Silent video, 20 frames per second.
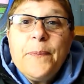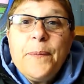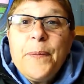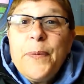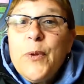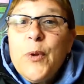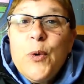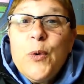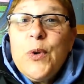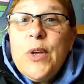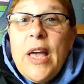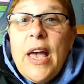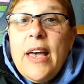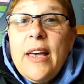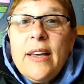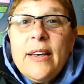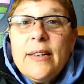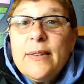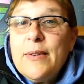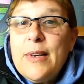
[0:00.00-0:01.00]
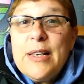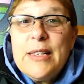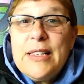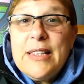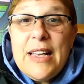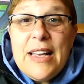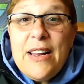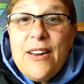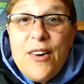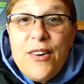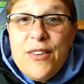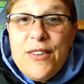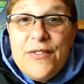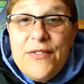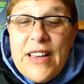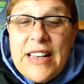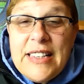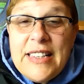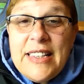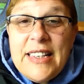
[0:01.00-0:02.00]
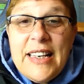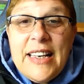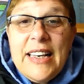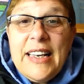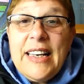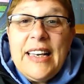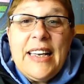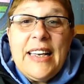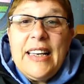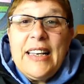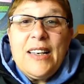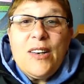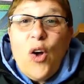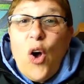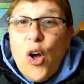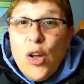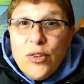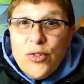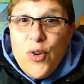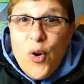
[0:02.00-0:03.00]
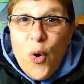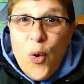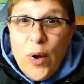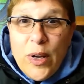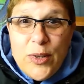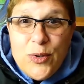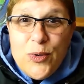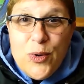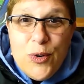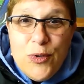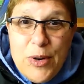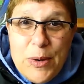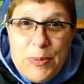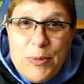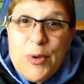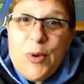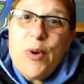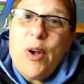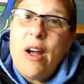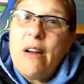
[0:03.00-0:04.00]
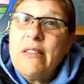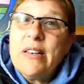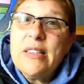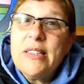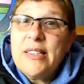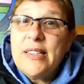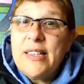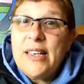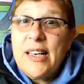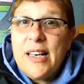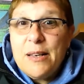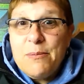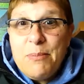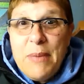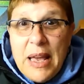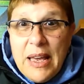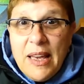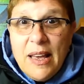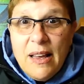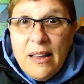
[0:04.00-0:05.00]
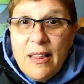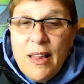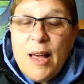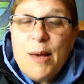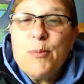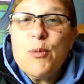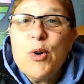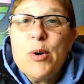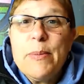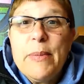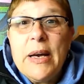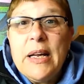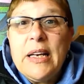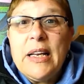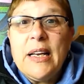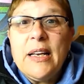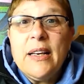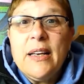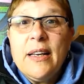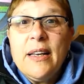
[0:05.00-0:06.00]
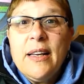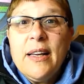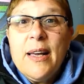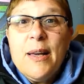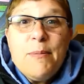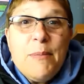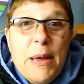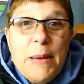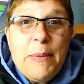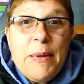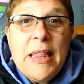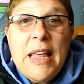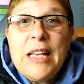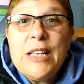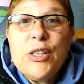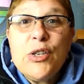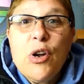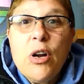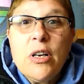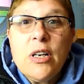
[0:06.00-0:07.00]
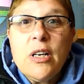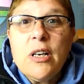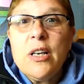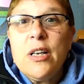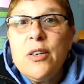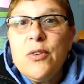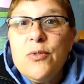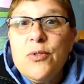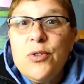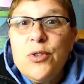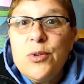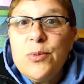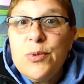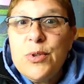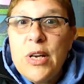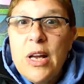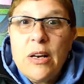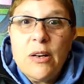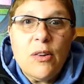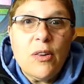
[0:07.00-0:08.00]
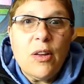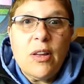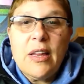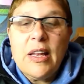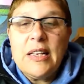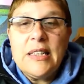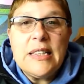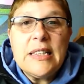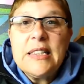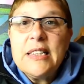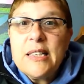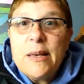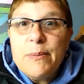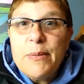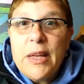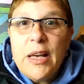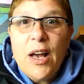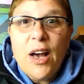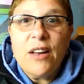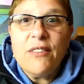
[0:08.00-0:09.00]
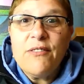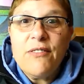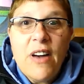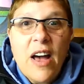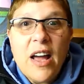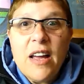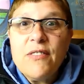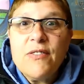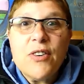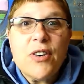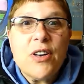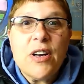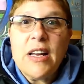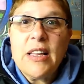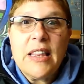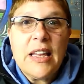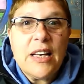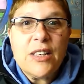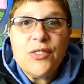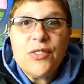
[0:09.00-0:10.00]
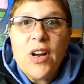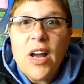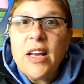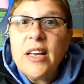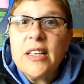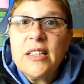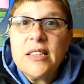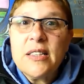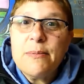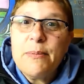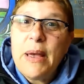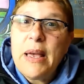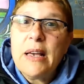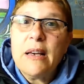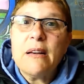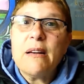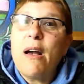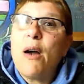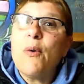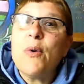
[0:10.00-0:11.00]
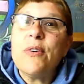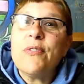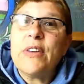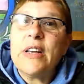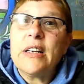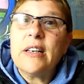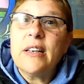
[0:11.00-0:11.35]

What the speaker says: who, are investing in altcoins or cryptocurrency and making a lot more money. Maybe they started a YouTube channel, or they did something on Fiverr and they're trying to make a go of it.